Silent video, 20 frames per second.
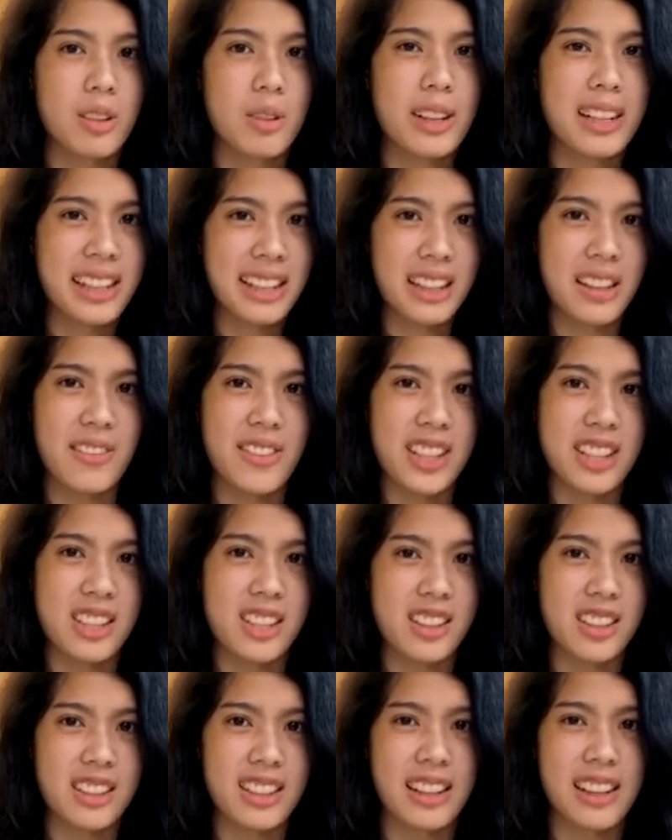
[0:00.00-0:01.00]
quite an
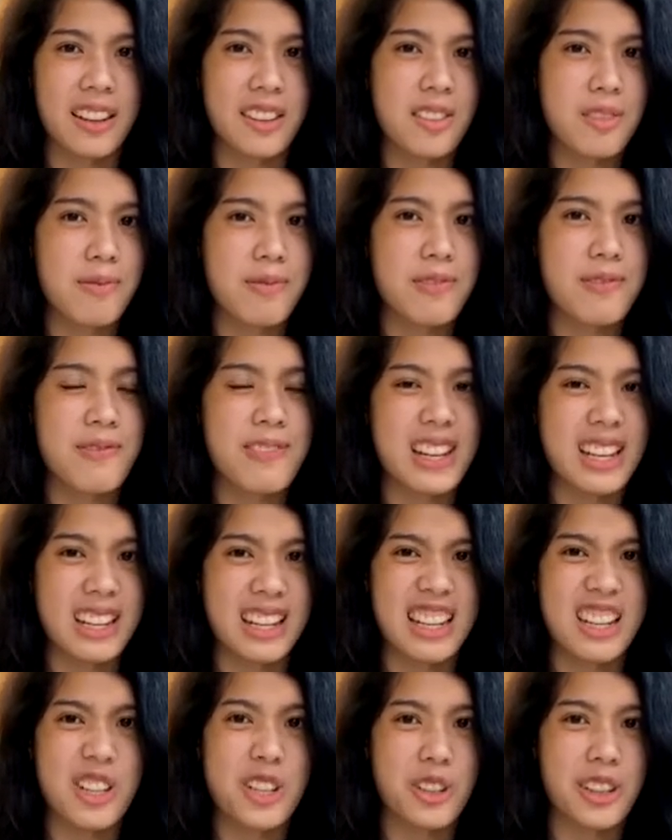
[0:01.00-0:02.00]
adventure, and I've been
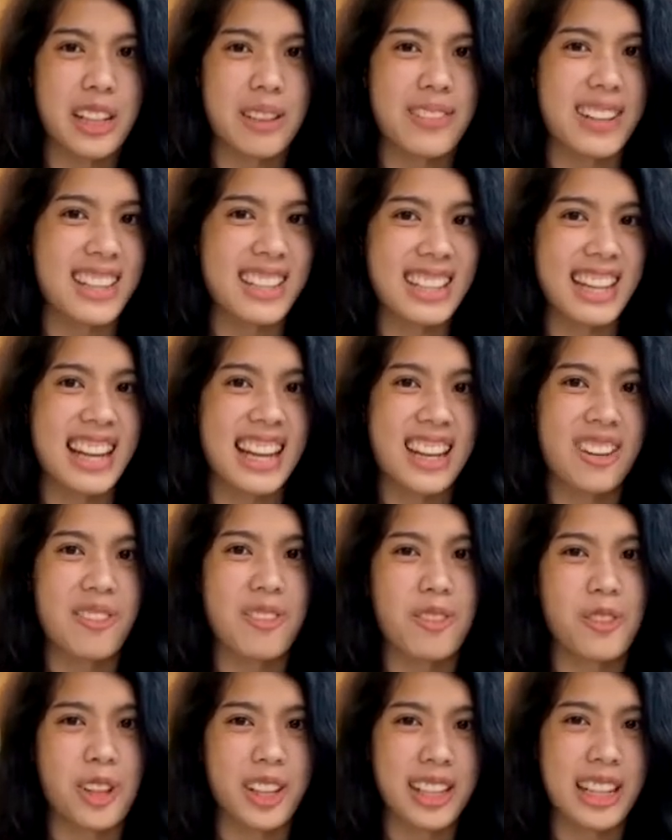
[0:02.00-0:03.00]
enjoying my time
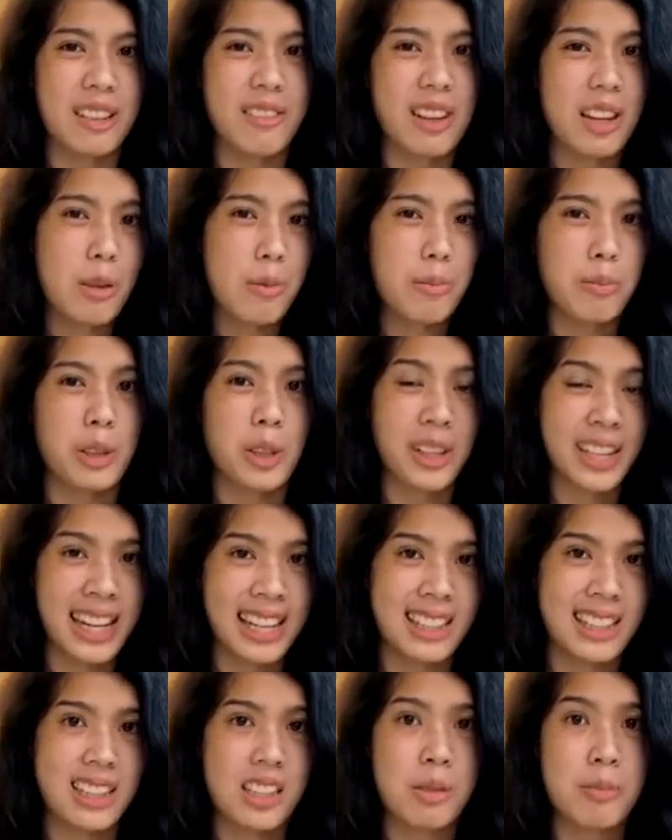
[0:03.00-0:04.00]
working with Blue
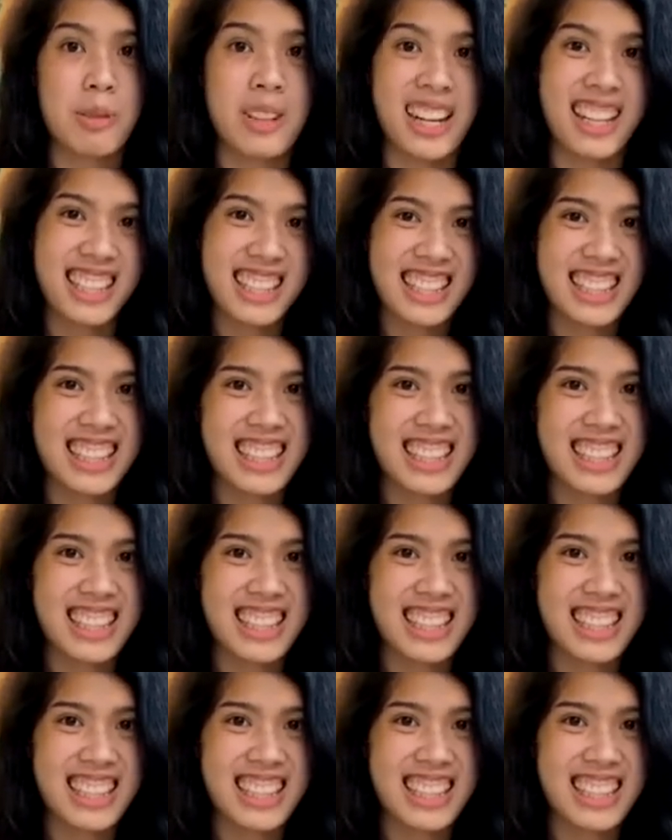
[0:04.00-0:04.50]
Cactus Press.